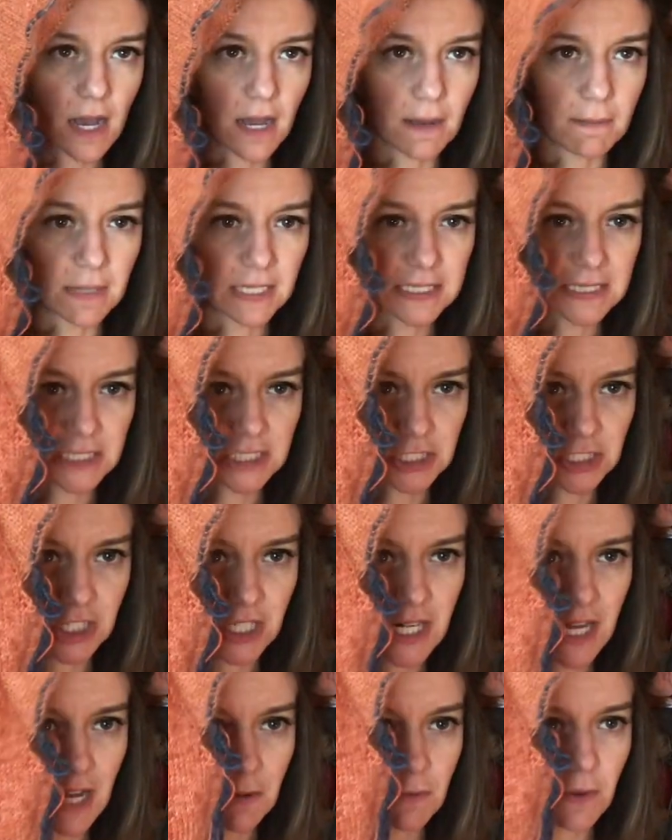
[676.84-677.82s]
My sister
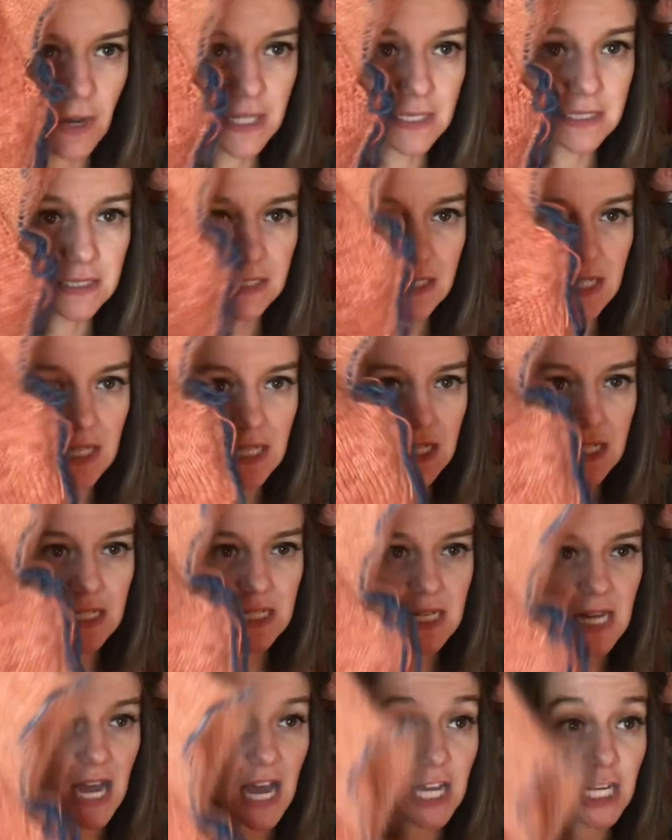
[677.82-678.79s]
and I went,
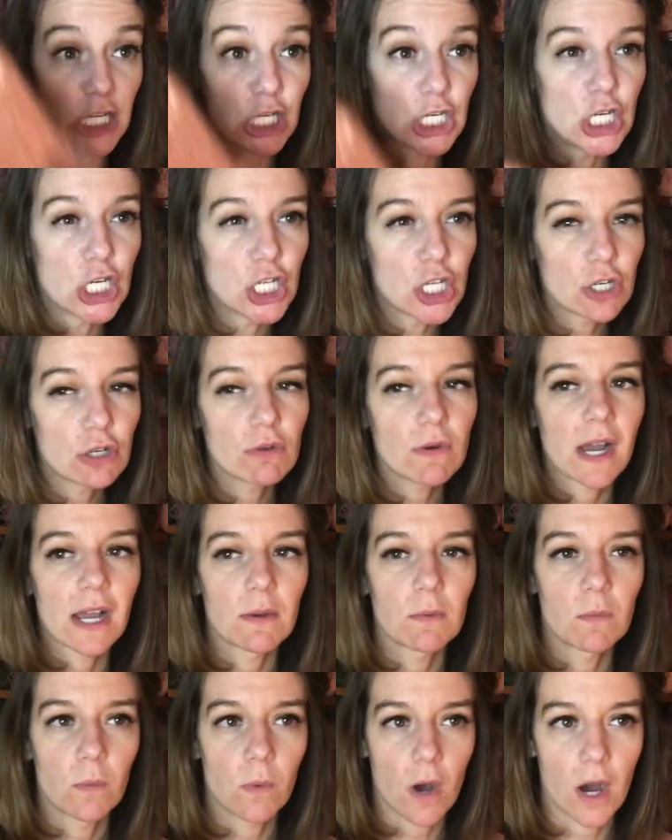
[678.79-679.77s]
and I knew
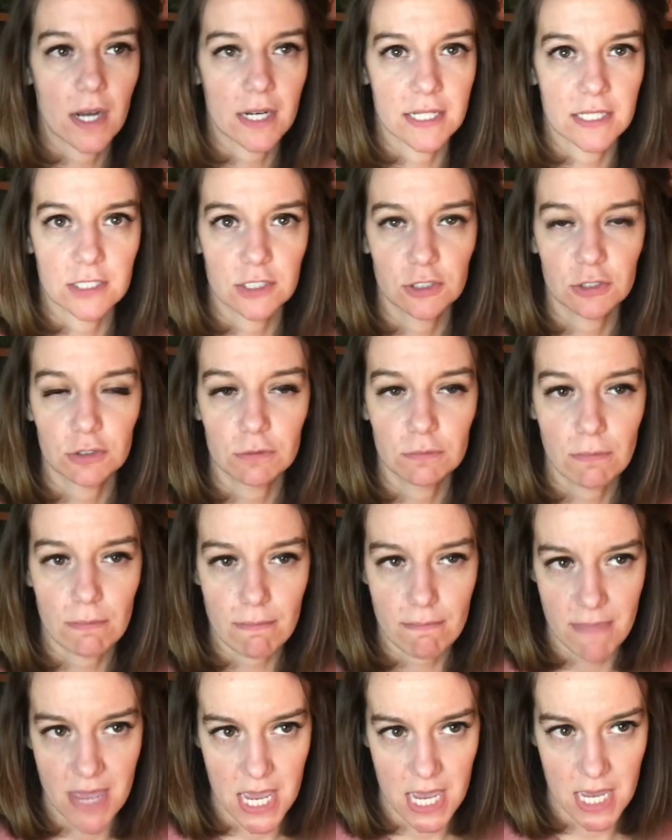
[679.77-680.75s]
I wanted to
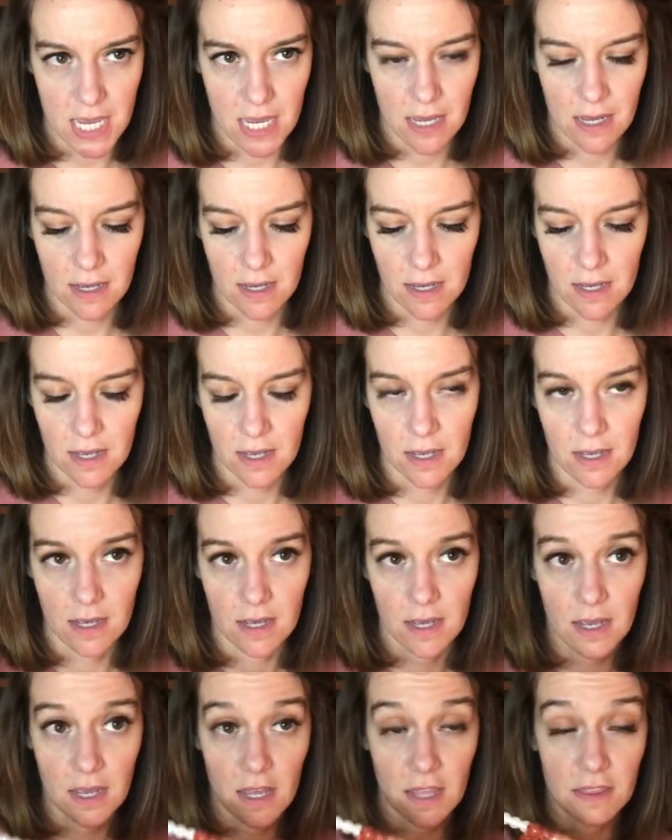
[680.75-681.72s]
make
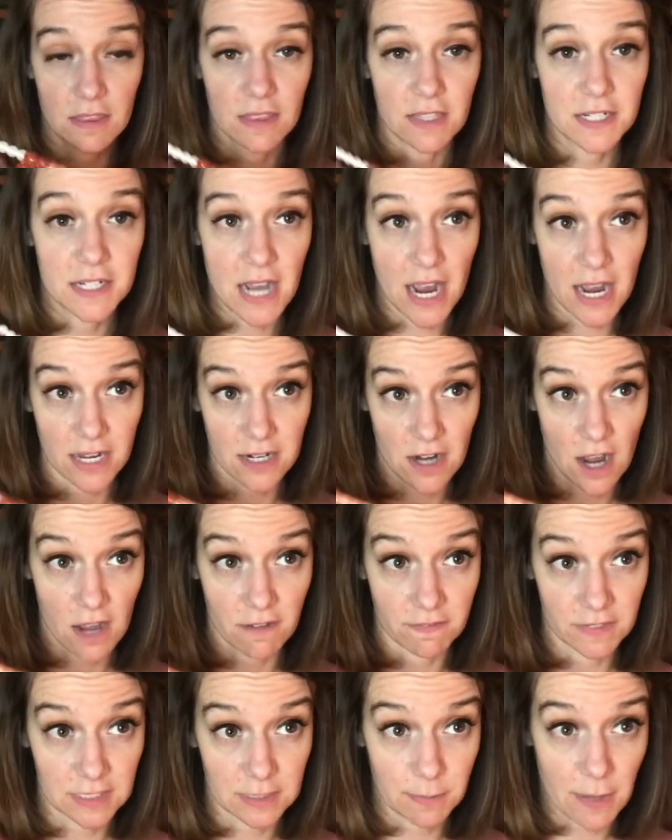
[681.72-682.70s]
the
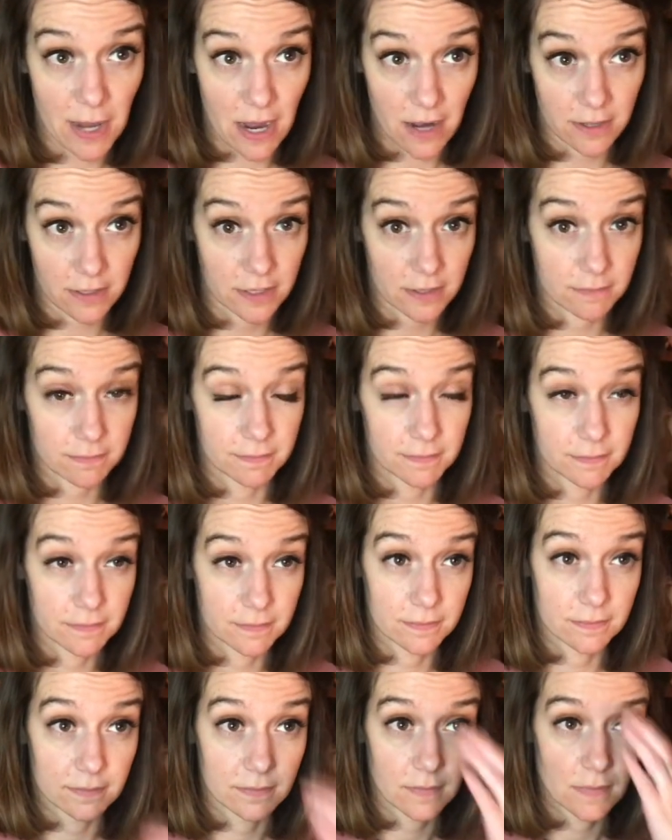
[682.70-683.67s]
Dianoffice pattern.
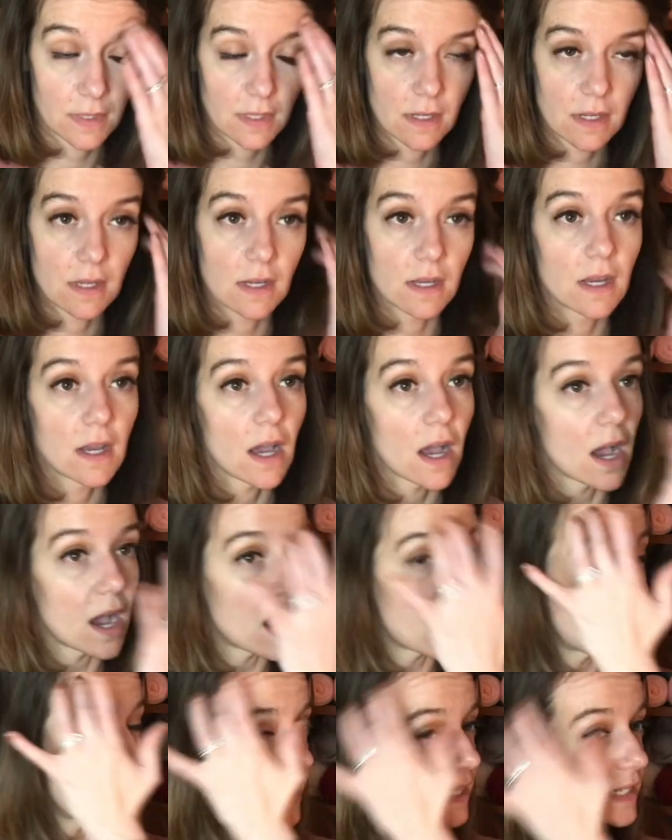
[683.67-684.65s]

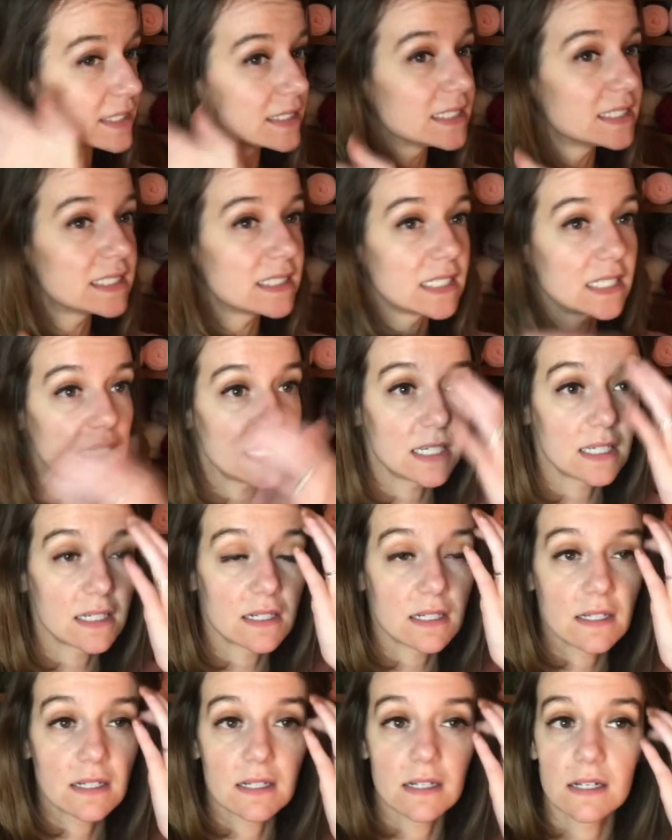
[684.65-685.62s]
I had
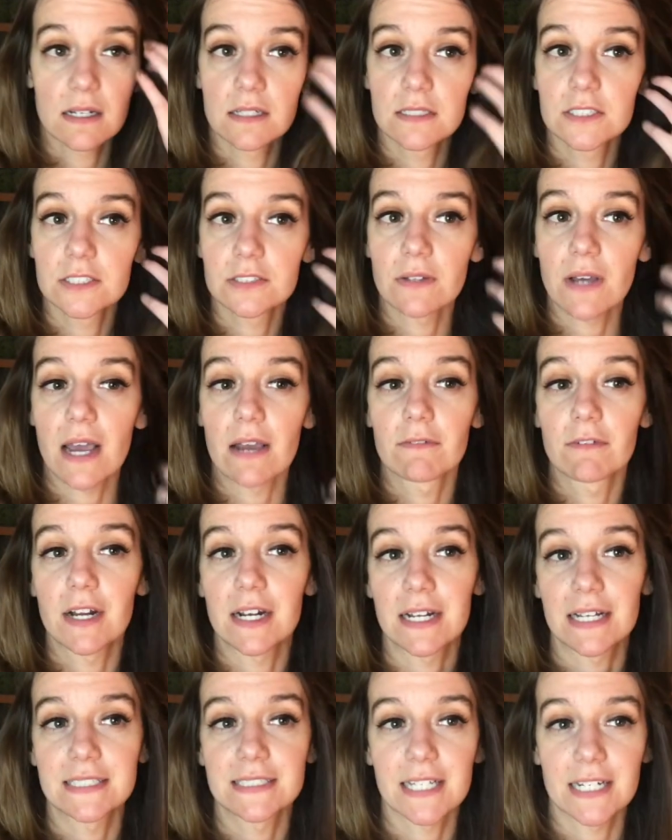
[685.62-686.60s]
seen, so
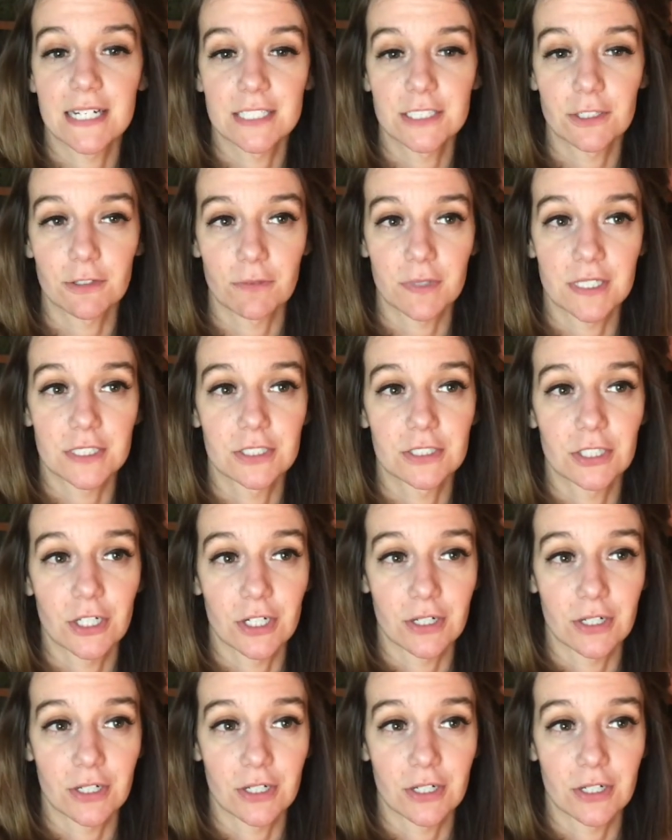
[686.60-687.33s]
right, I said I don't wear